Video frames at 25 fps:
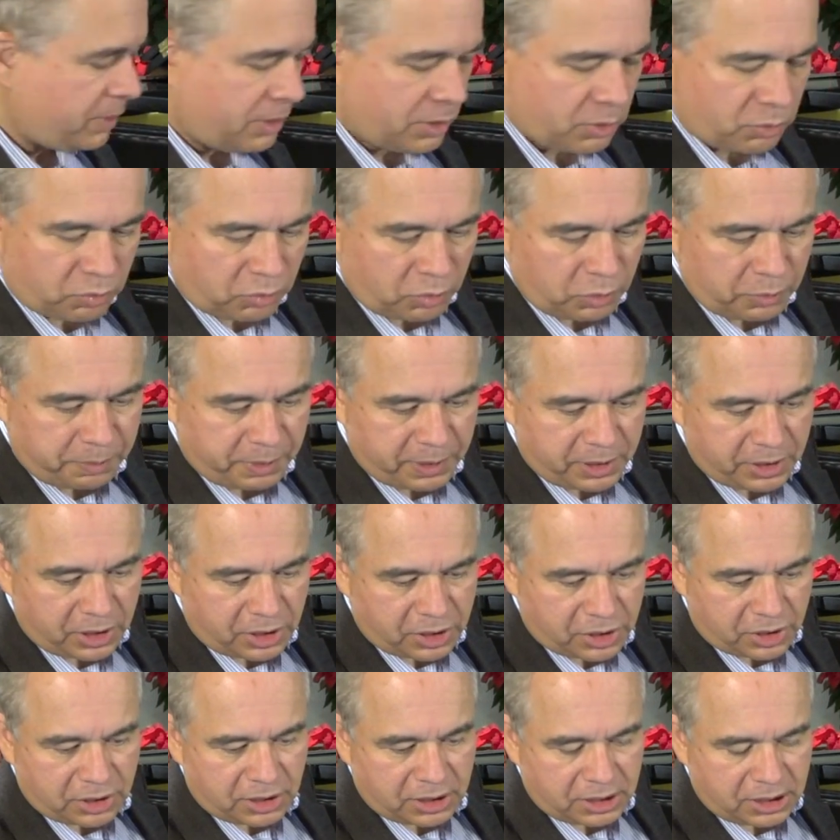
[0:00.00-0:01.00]
the root
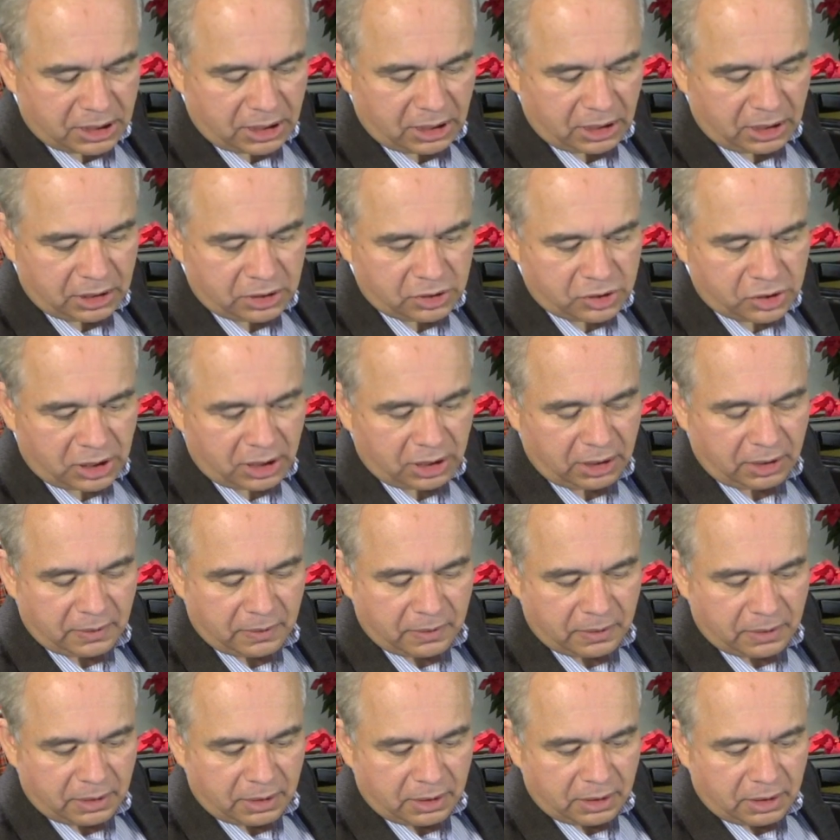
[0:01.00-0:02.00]
position C-E-G,
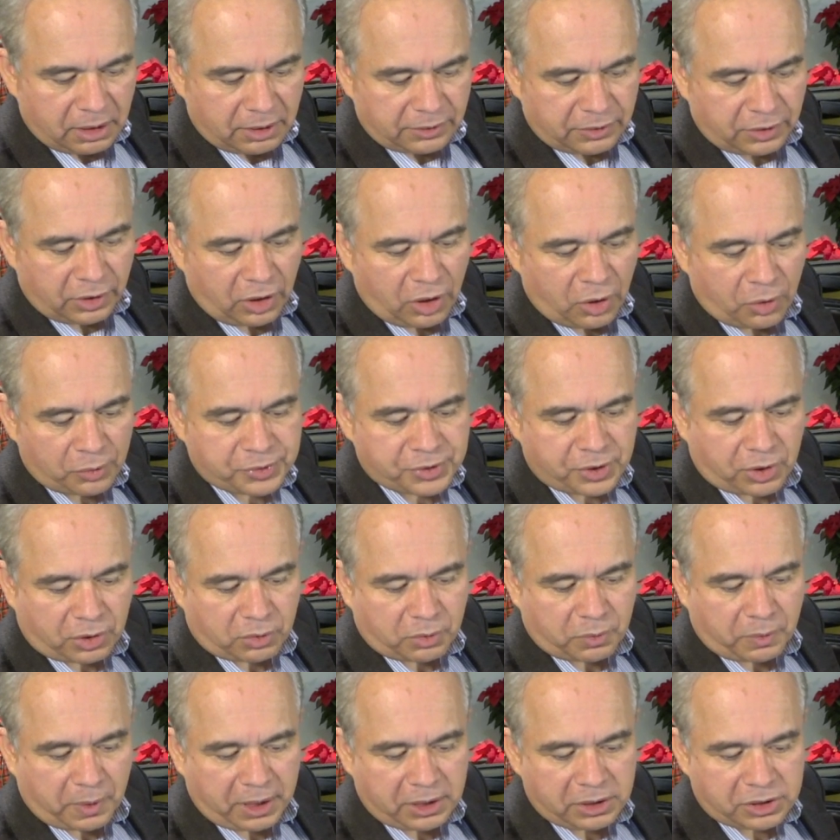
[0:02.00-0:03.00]
the notes are
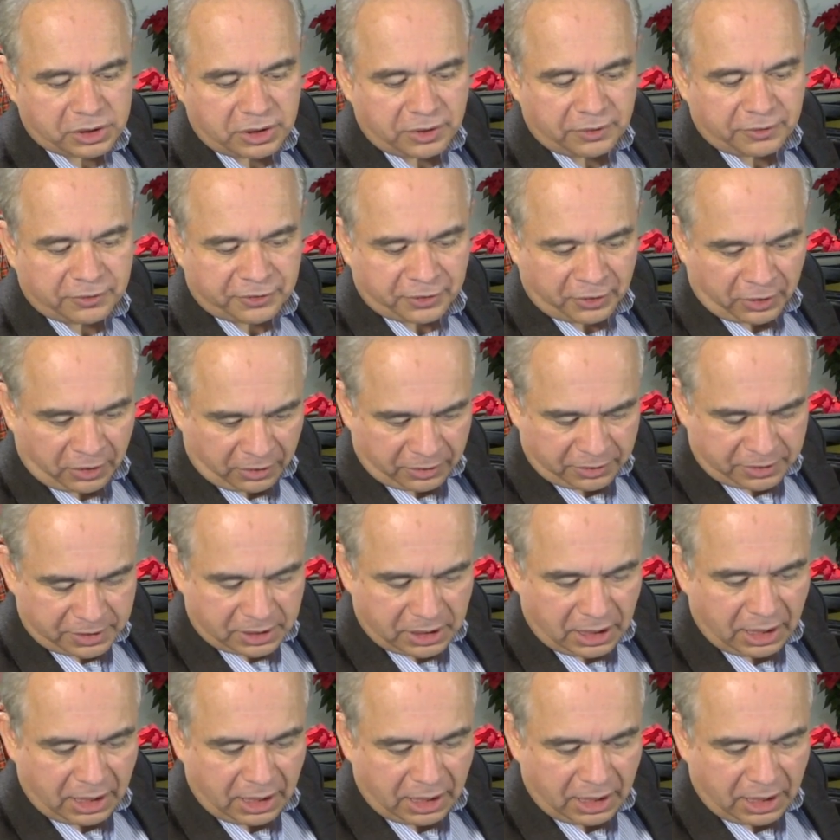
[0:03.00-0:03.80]
arranged in thirds,